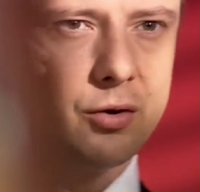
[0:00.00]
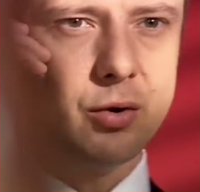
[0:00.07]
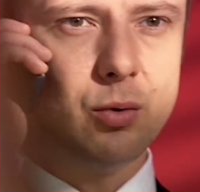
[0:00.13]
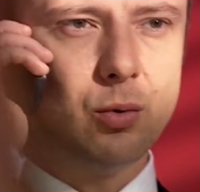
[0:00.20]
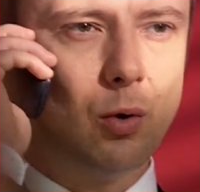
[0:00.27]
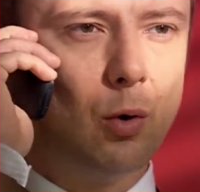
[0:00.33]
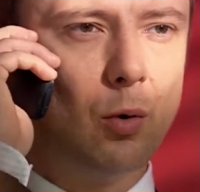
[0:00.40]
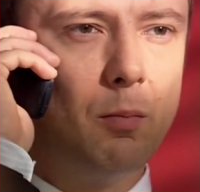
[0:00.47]
of the
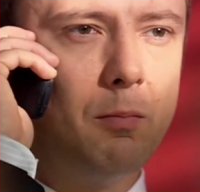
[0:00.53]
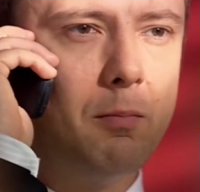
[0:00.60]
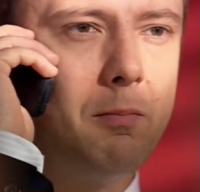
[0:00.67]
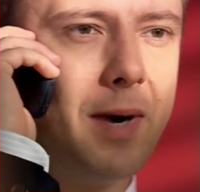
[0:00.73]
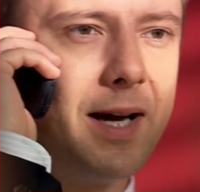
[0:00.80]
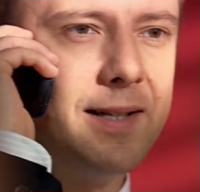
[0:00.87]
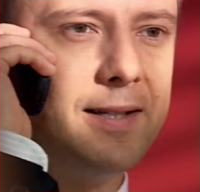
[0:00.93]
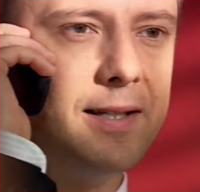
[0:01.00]
Joker that
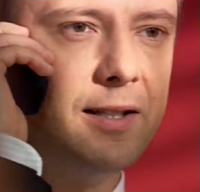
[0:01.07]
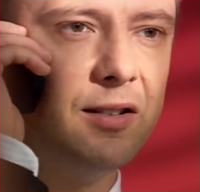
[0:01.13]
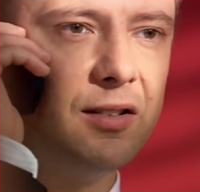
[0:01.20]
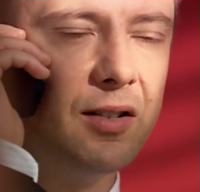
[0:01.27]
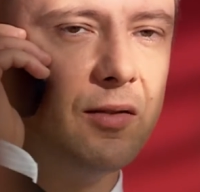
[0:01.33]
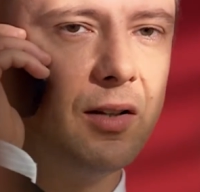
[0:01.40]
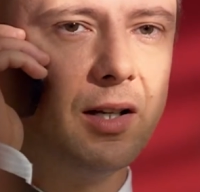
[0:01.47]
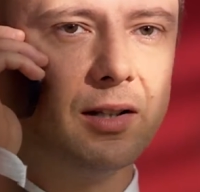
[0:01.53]
are now in the
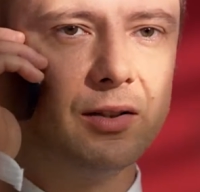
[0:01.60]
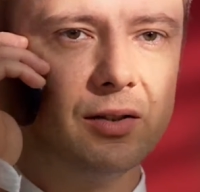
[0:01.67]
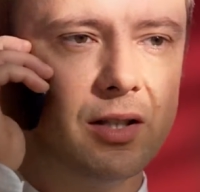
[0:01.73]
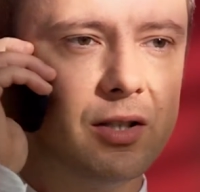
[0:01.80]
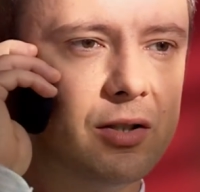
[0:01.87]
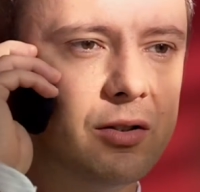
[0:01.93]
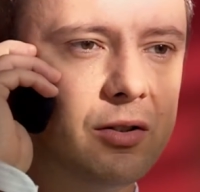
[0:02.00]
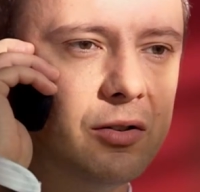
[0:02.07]
Master
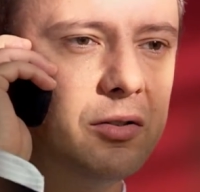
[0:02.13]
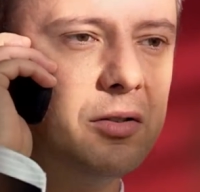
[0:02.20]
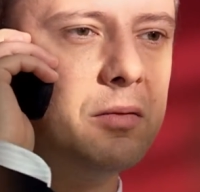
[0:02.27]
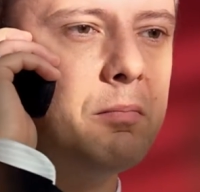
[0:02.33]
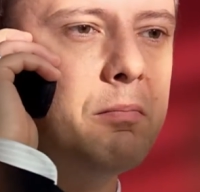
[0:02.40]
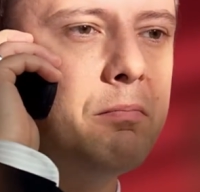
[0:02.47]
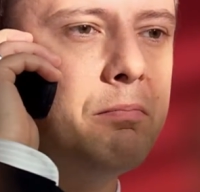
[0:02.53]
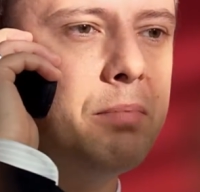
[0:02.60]
that I
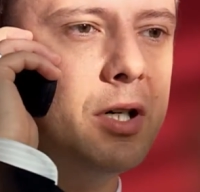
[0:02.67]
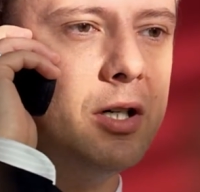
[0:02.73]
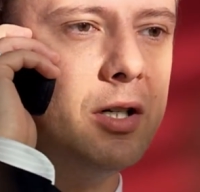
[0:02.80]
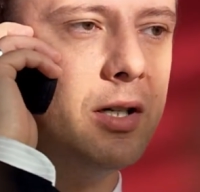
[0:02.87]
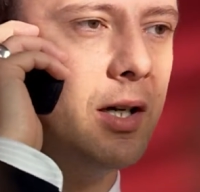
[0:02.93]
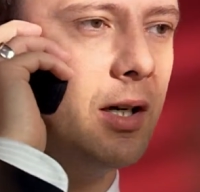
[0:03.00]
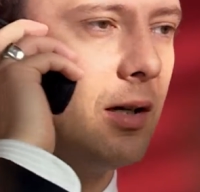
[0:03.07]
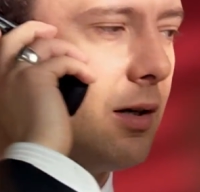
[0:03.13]
like, but
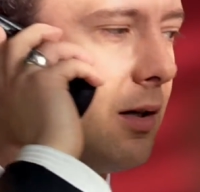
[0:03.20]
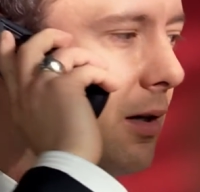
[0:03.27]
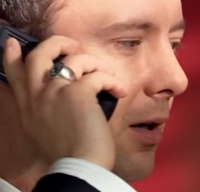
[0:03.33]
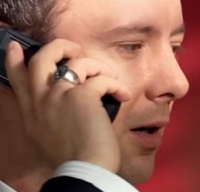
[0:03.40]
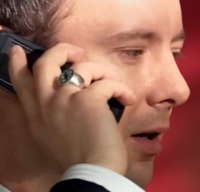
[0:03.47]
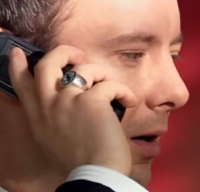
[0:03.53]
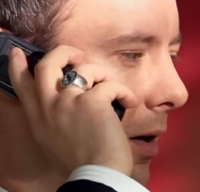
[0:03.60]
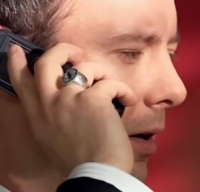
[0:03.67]
I'll get
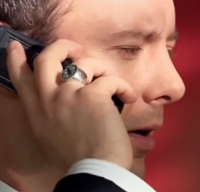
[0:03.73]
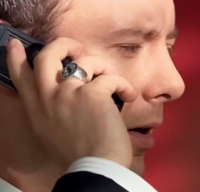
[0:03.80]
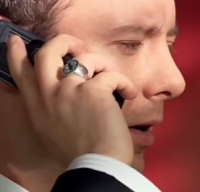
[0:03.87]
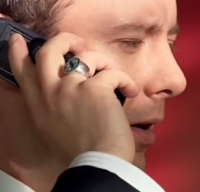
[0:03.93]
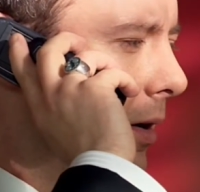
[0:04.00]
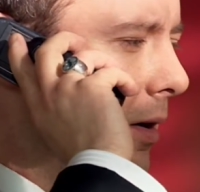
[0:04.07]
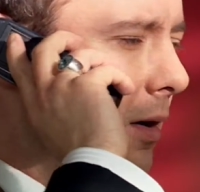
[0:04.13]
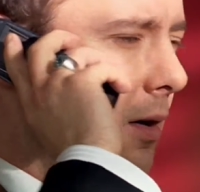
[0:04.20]
to that a little
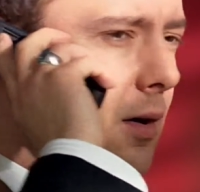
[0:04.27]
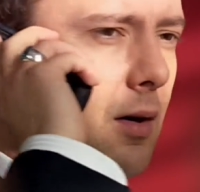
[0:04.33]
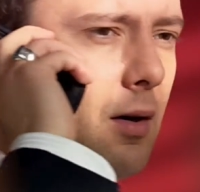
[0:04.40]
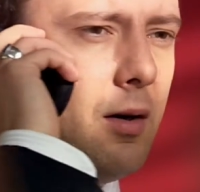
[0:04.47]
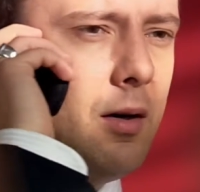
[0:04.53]
later.